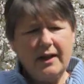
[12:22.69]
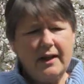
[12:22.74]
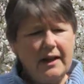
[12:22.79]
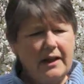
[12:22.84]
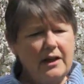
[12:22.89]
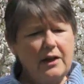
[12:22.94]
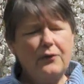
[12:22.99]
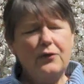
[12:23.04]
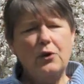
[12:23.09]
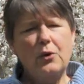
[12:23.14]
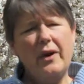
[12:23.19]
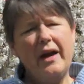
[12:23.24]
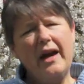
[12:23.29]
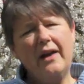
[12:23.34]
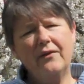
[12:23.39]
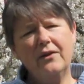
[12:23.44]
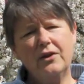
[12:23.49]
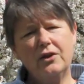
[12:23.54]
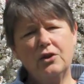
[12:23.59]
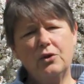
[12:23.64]
And if you
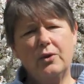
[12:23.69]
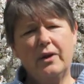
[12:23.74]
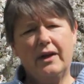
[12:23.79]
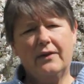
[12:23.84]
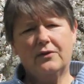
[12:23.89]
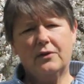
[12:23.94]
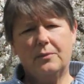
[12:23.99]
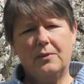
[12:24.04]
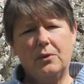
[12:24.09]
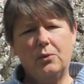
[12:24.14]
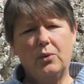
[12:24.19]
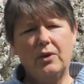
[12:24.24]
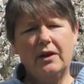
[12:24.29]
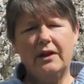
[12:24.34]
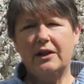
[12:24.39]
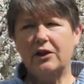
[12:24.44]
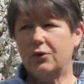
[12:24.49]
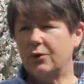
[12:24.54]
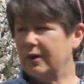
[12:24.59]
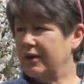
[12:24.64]
haven't, you have to be
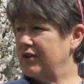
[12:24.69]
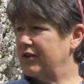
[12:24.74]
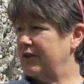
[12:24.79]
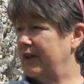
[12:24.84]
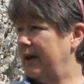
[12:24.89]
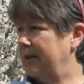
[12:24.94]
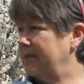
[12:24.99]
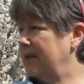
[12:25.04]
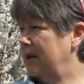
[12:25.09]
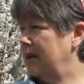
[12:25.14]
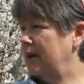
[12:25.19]
willing to accept